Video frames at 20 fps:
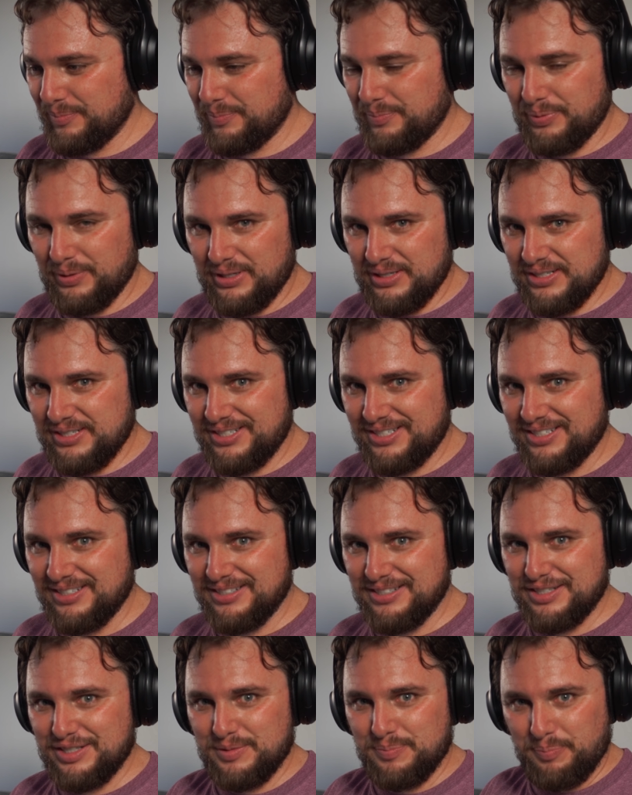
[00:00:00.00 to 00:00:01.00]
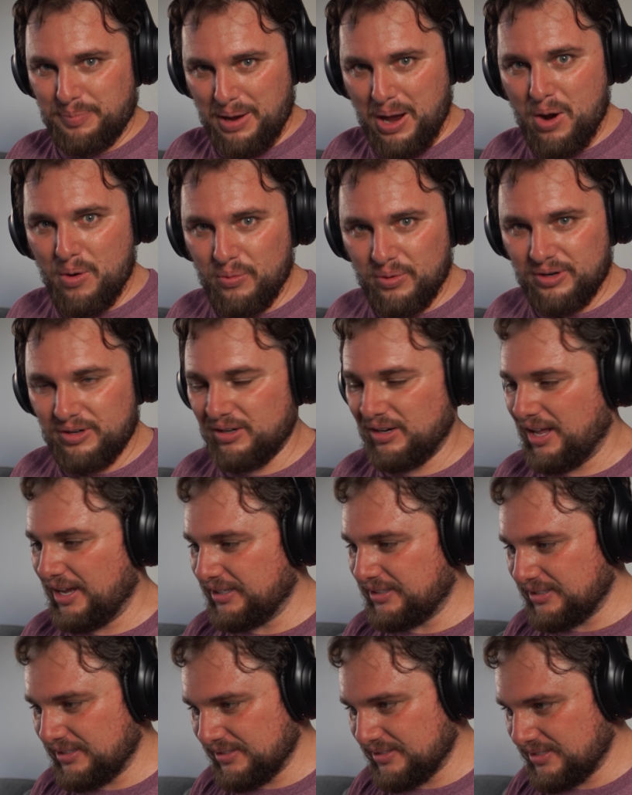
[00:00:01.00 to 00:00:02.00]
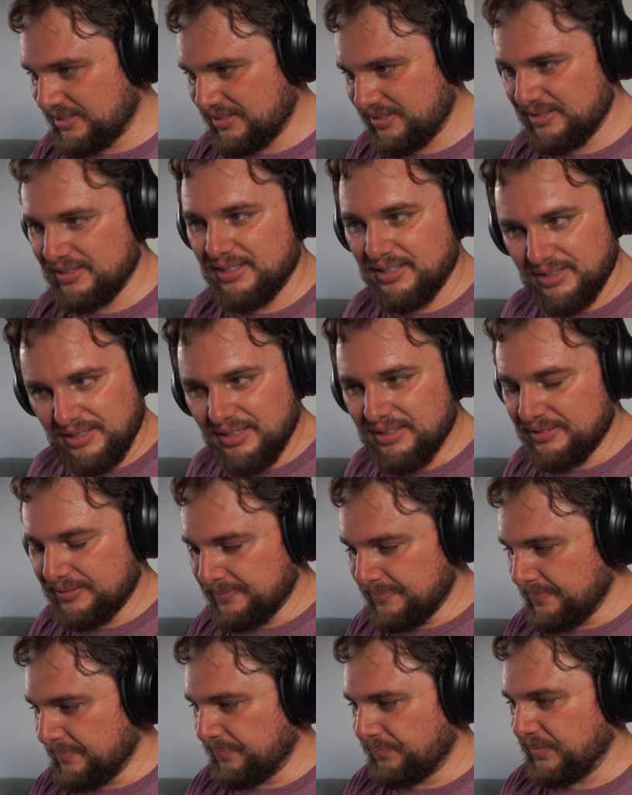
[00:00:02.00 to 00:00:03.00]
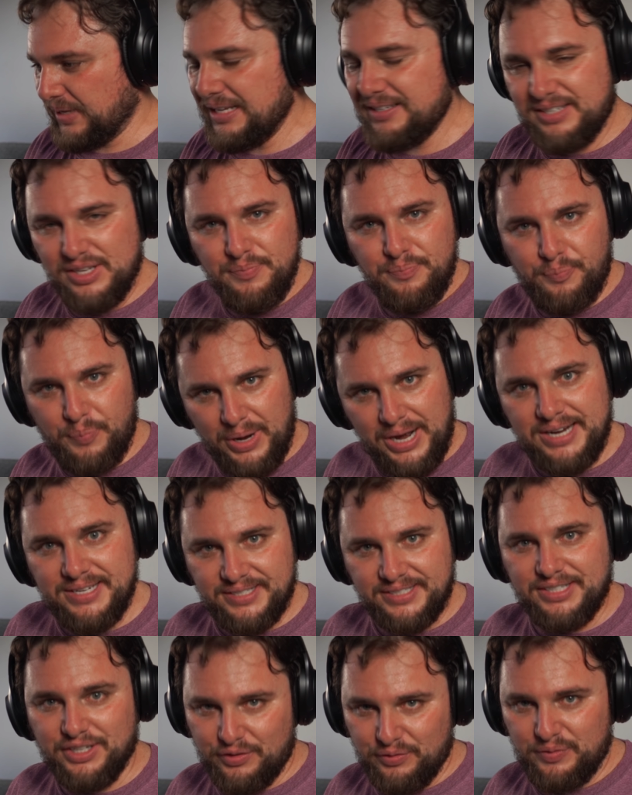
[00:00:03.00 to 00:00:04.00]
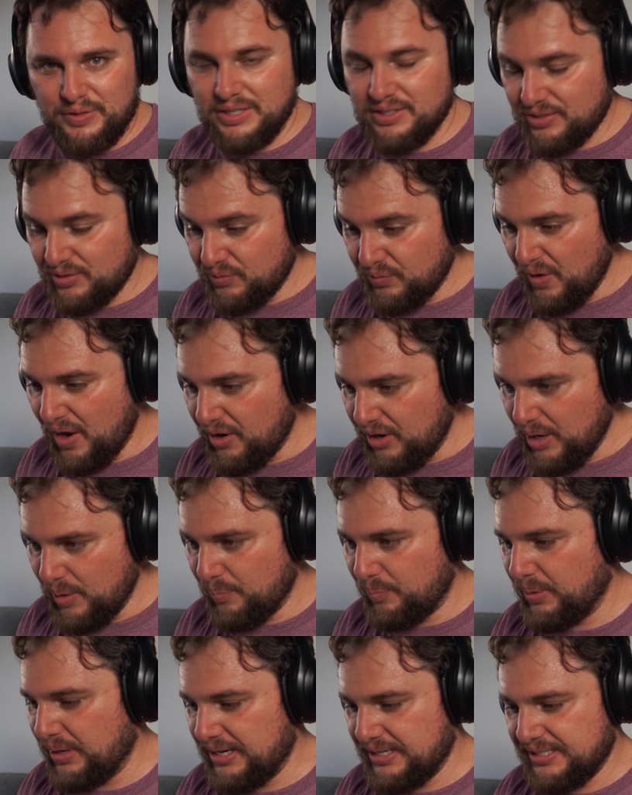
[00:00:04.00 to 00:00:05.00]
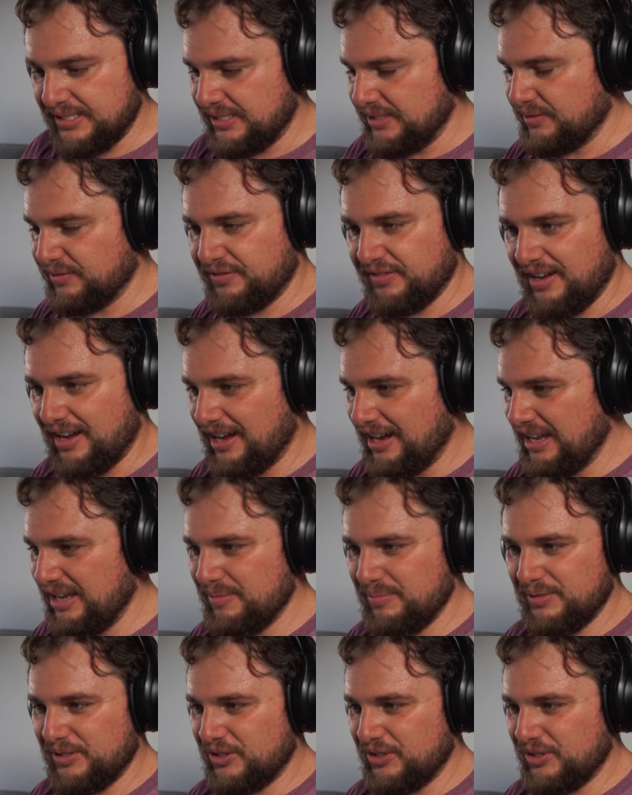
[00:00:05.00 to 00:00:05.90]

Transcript: person's power, like it's impressive, it's very impressive. I am